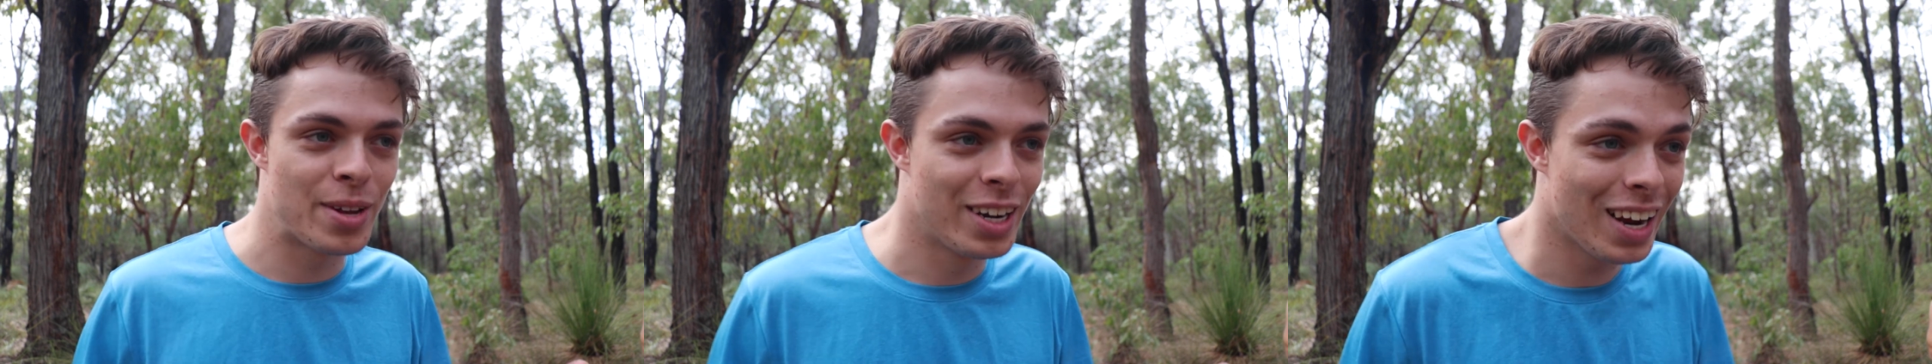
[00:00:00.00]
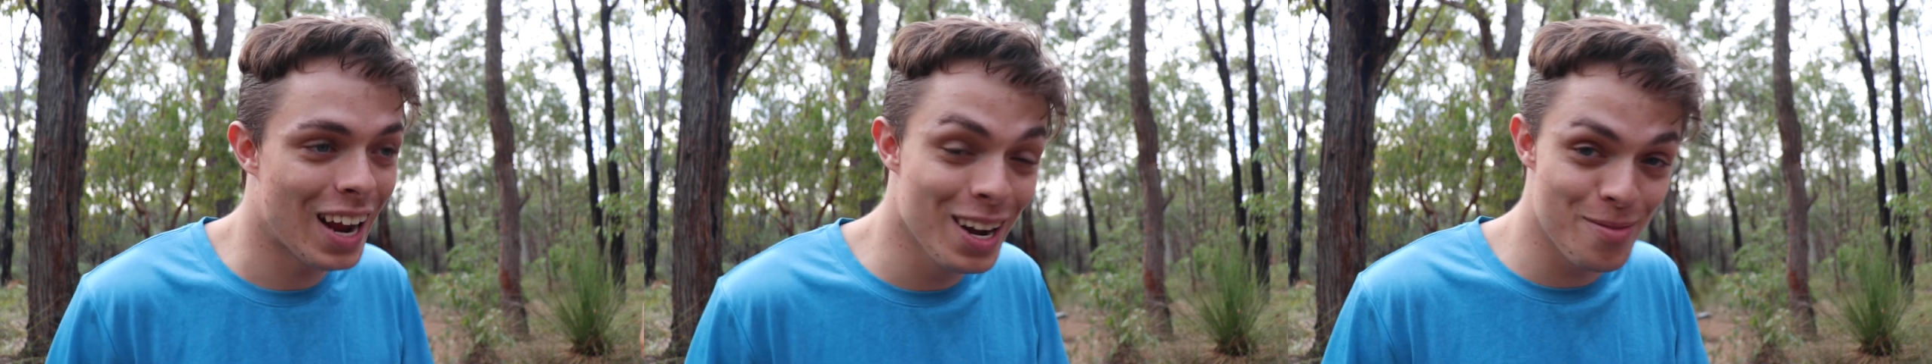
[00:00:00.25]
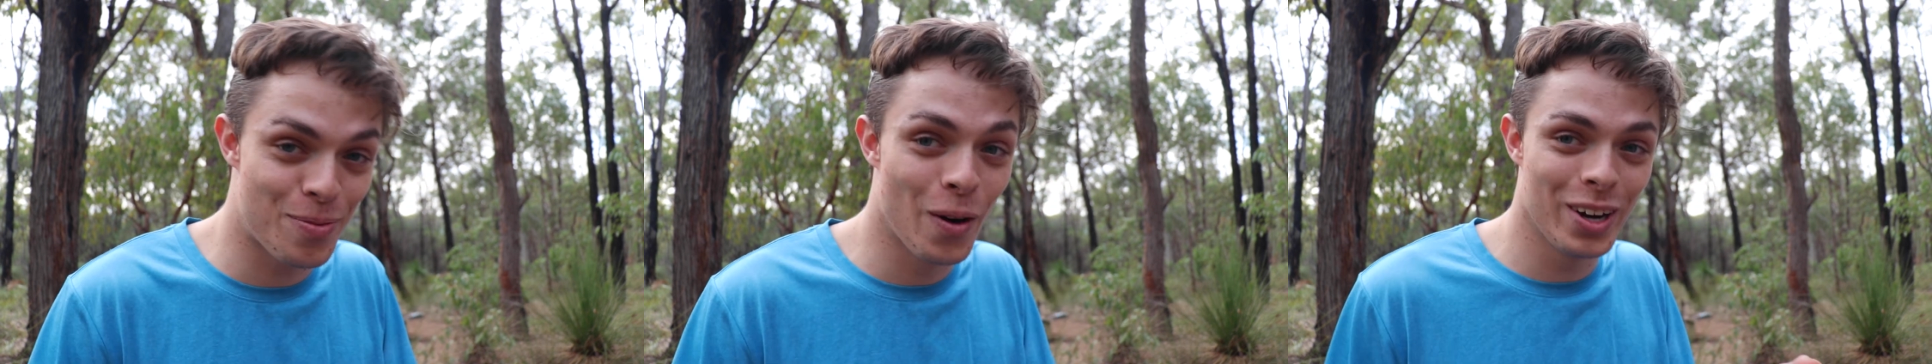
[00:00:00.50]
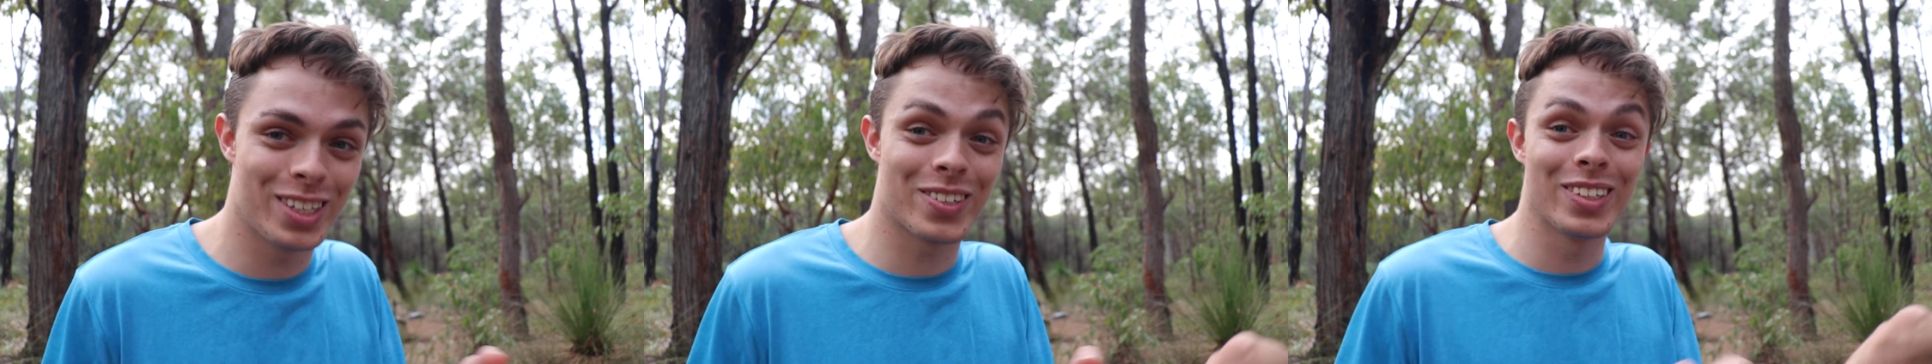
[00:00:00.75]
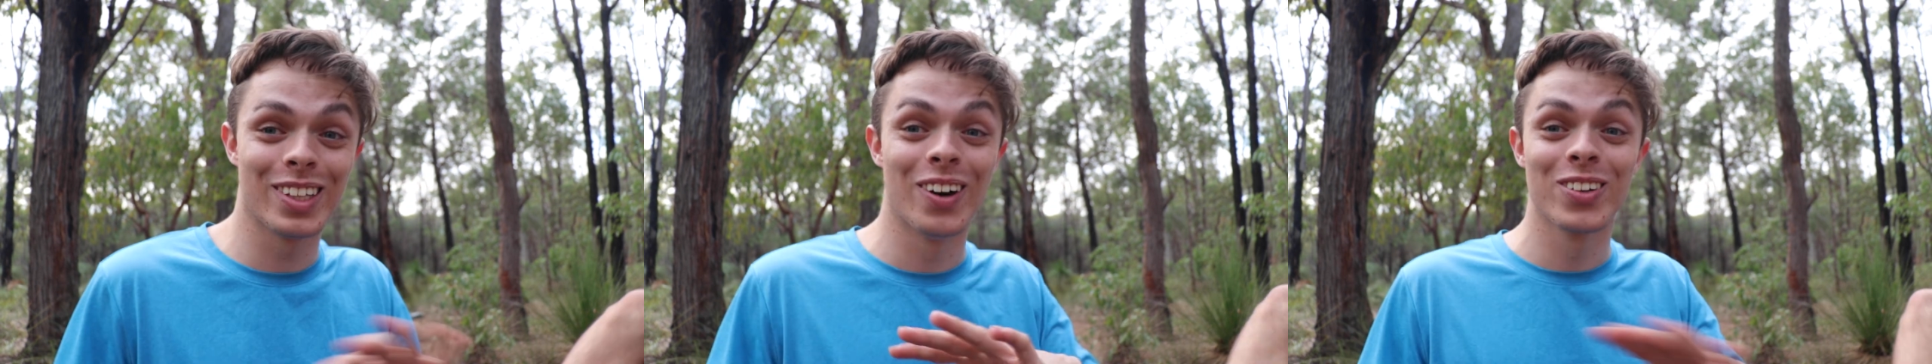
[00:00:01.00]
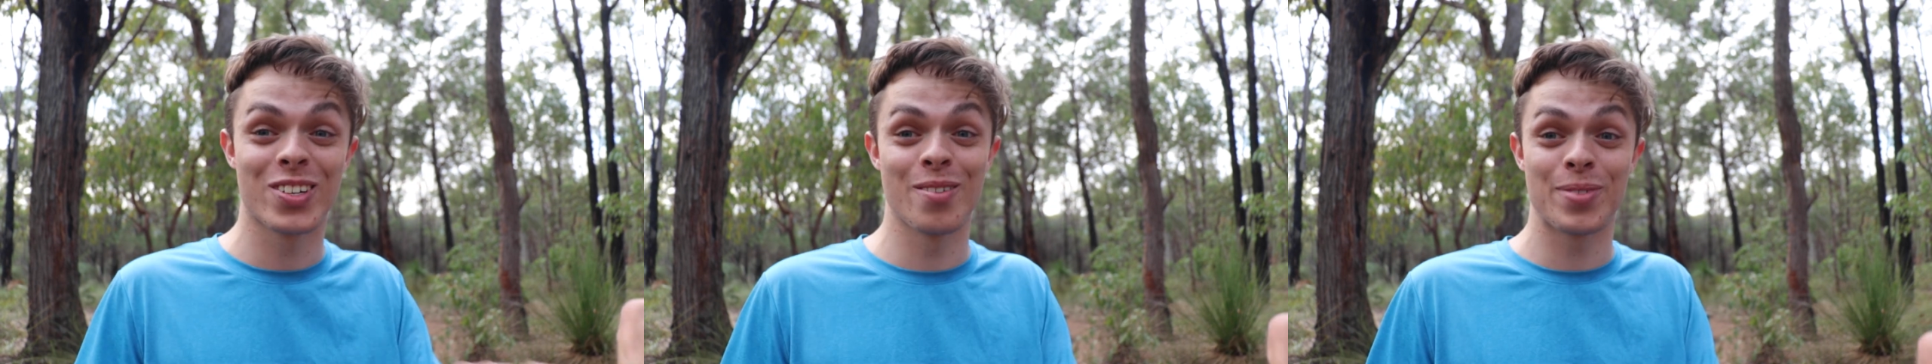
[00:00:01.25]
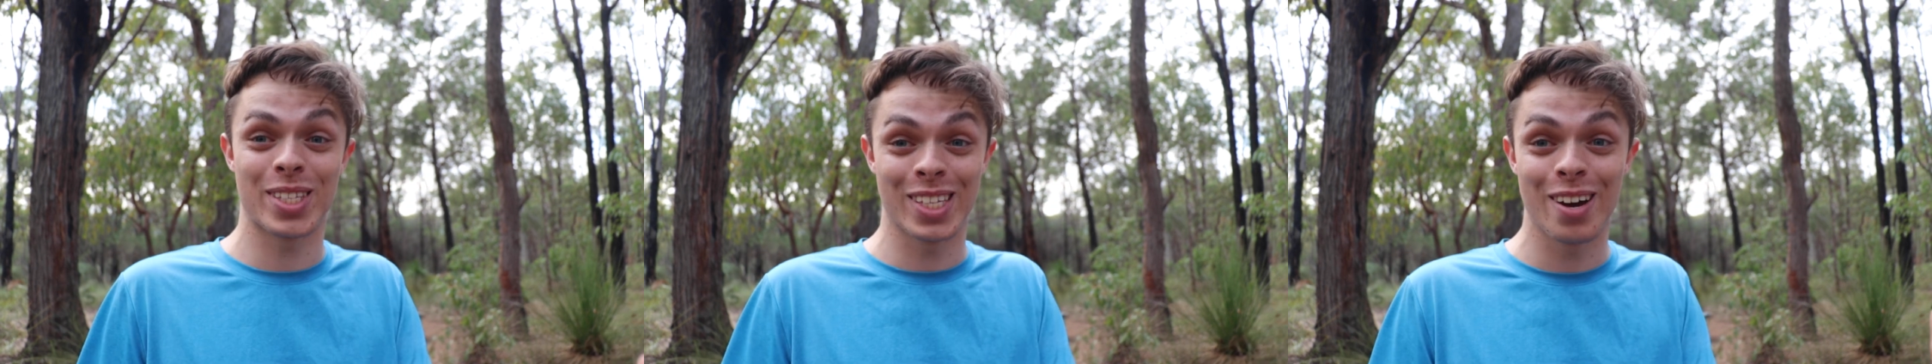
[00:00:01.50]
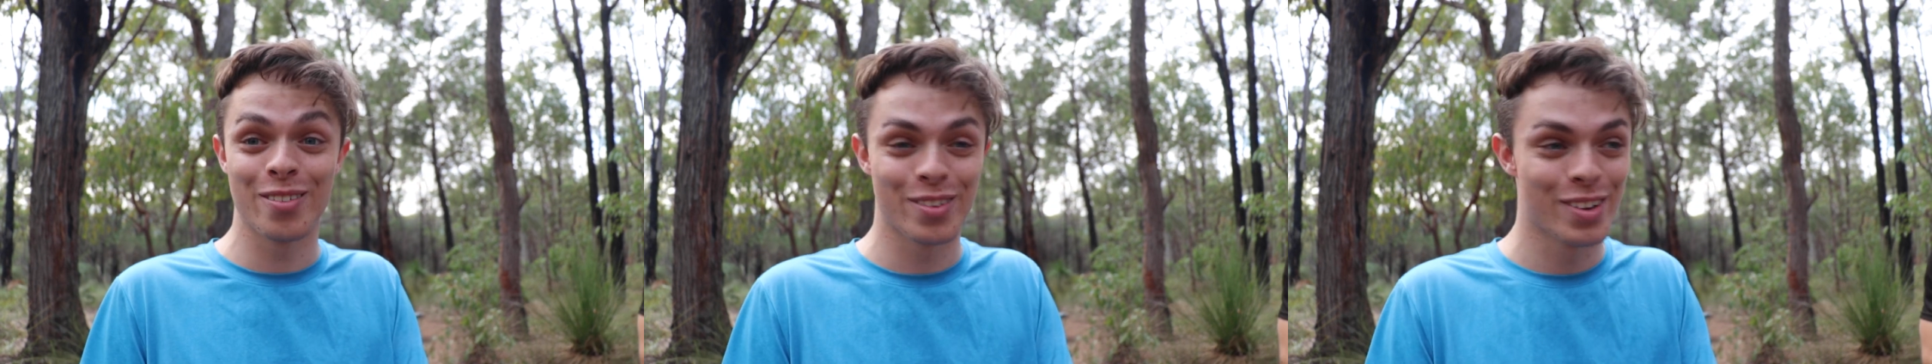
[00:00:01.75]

been at any point during the whole trip itself.